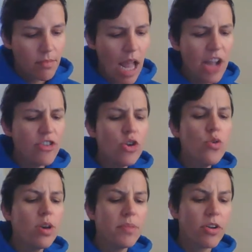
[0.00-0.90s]
I knew
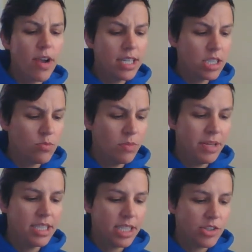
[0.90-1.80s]
immigration would be
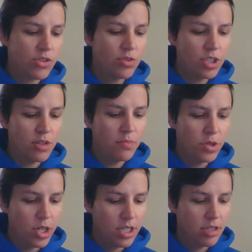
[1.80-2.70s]
central to the
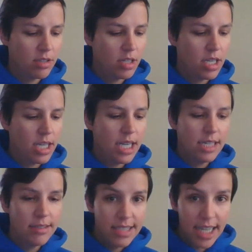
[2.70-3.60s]
book.
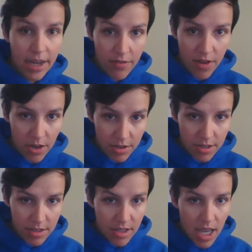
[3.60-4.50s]
Seed
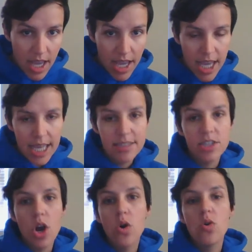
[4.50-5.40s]
folks is an
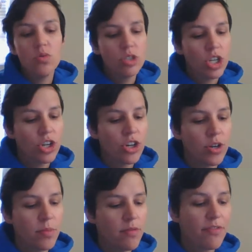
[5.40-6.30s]
old
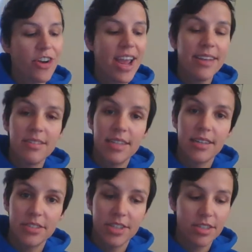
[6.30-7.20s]
term for
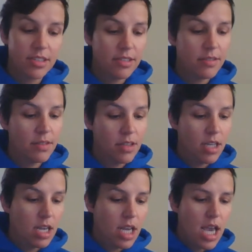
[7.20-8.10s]
ancestors.
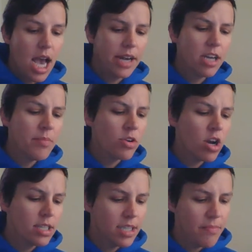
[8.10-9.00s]
I'd come
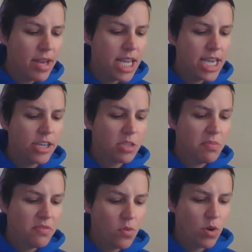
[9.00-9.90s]
across it many years
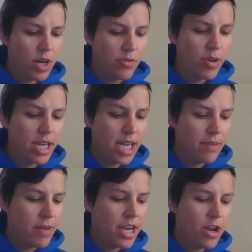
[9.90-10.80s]
before and written it in
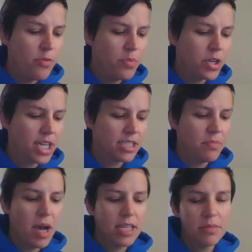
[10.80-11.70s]
my notebook as a
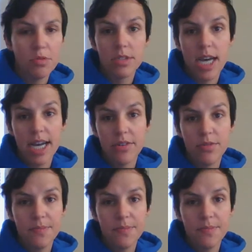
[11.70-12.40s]
possible title.